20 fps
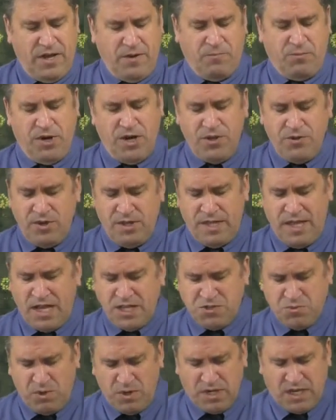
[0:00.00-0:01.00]
And brethren,
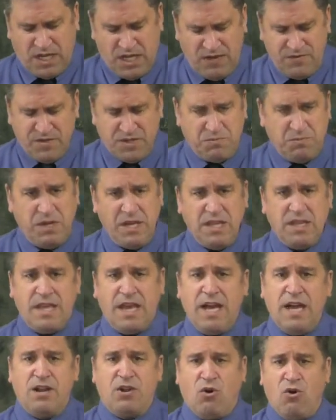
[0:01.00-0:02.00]
that's what gives me
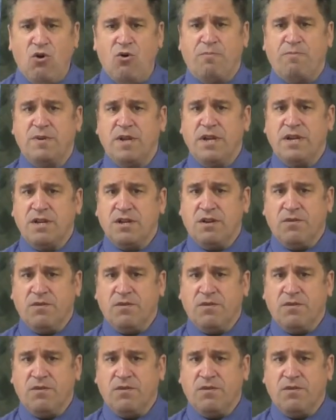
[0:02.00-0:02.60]
that hope.